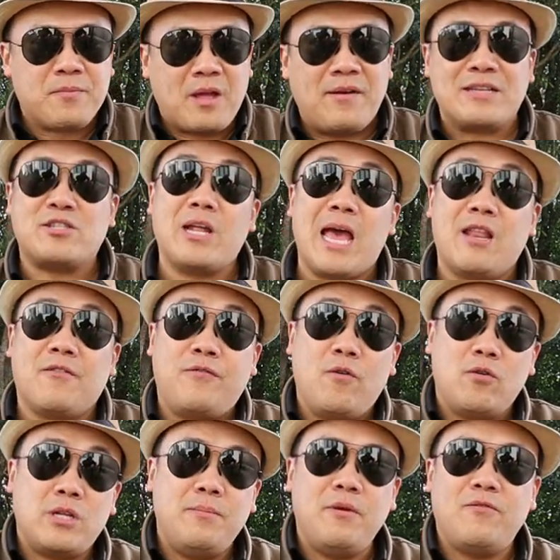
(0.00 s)
I've actually had a
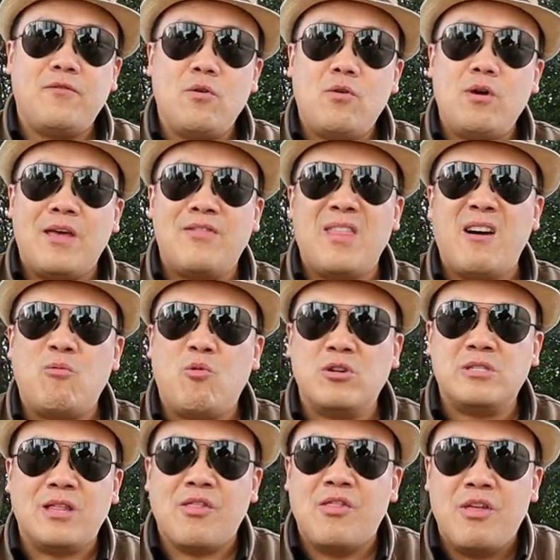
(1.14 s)
40 before, and that
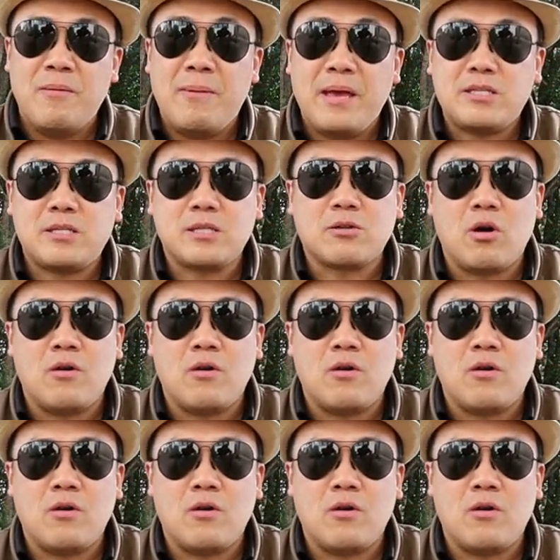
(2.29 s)
wasn't the best